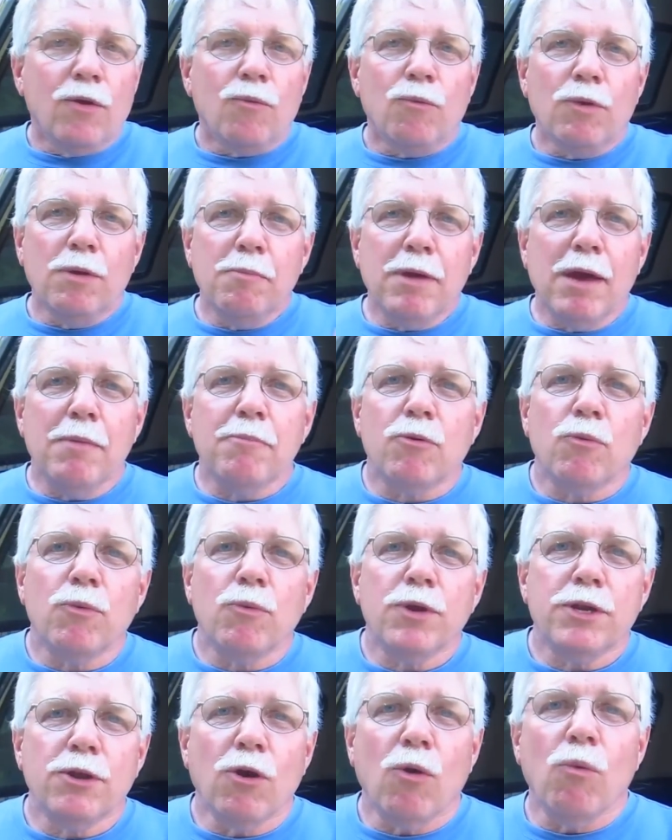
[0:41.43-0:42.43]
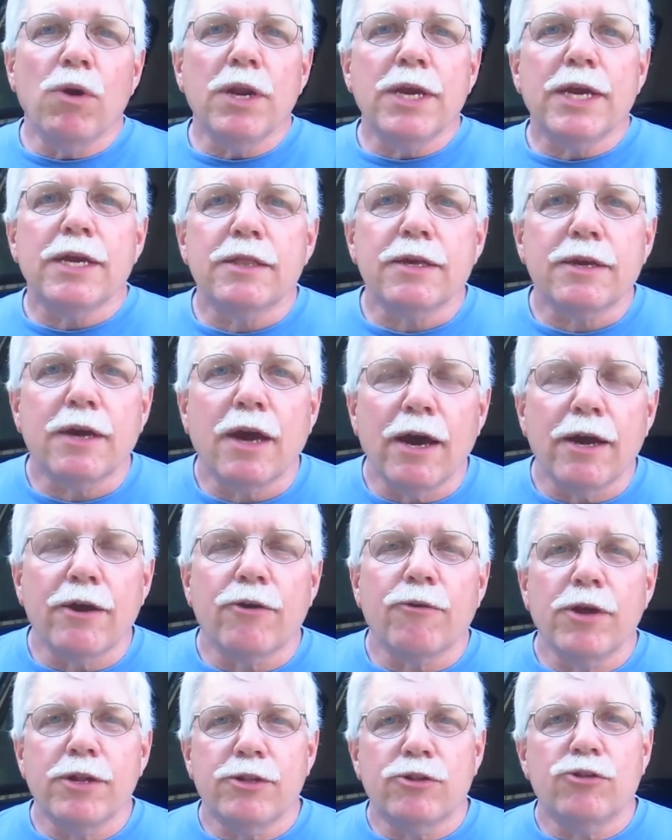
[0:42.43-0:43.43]
Remember, we don't want to get the
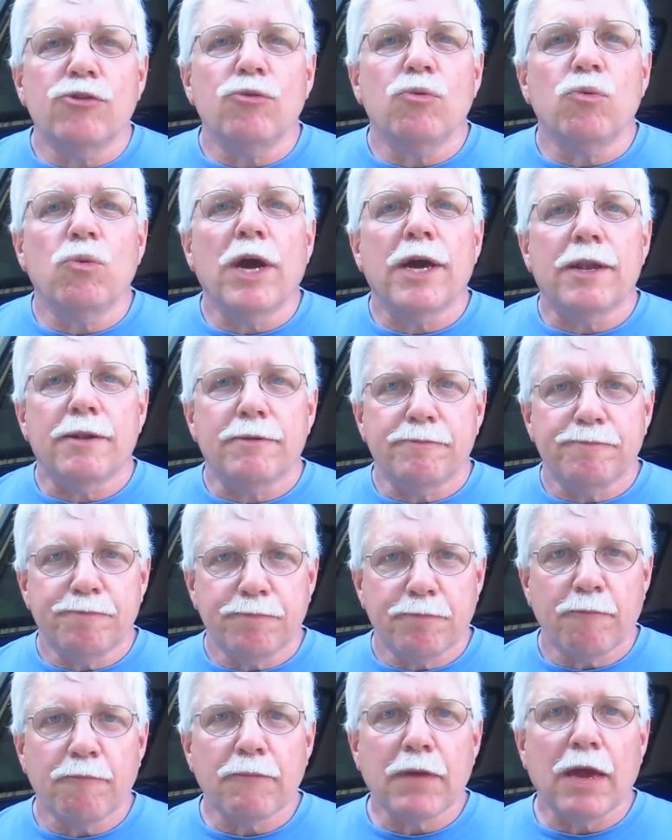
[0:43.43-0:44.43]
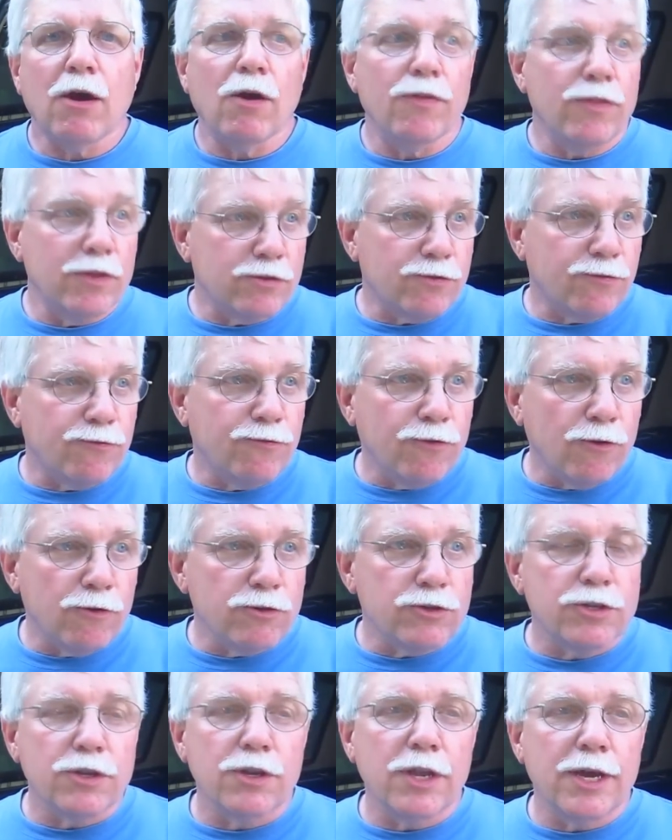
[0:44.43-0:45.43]
concrete too wet on this
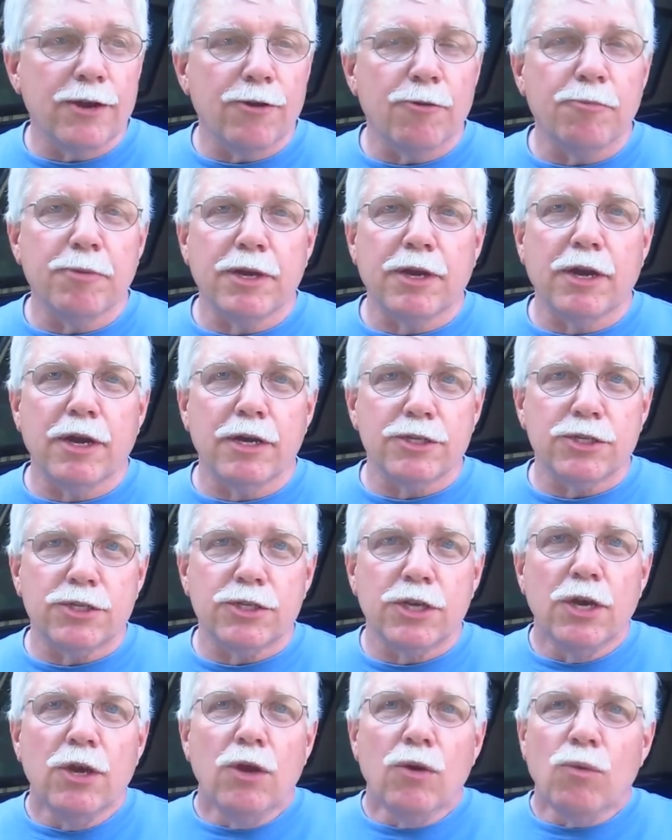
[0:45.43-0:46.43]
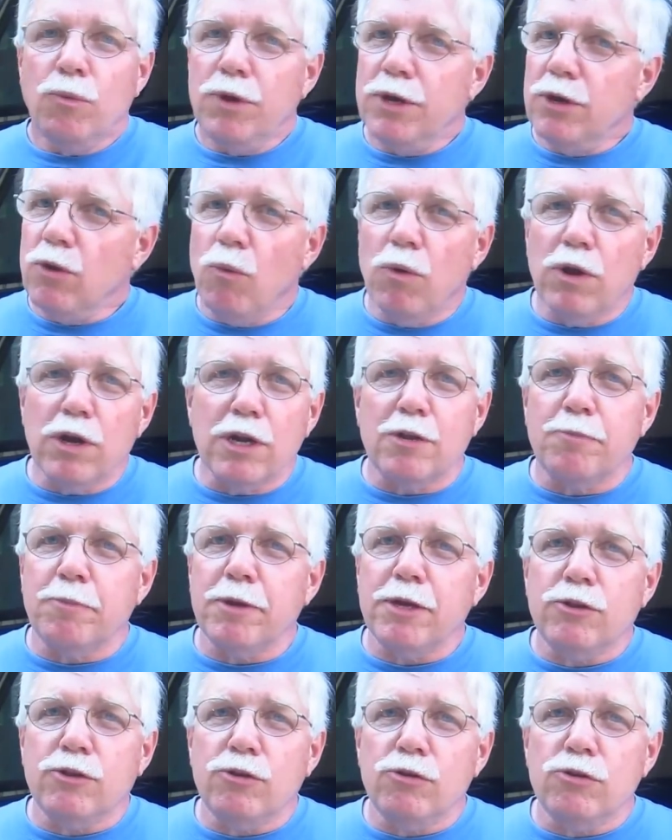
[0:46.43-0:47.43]
first layer, because we don't want it to
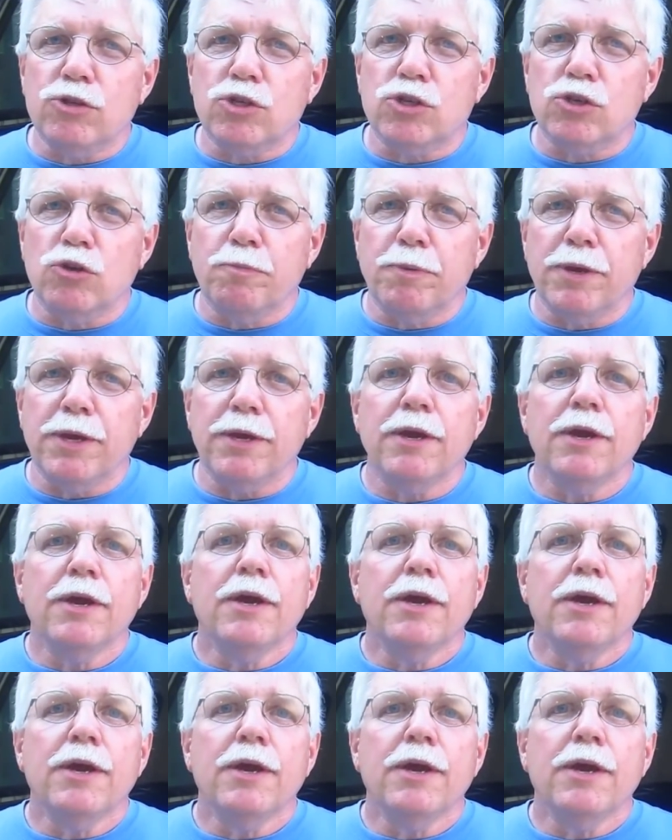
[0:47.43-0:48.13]
be too soupy,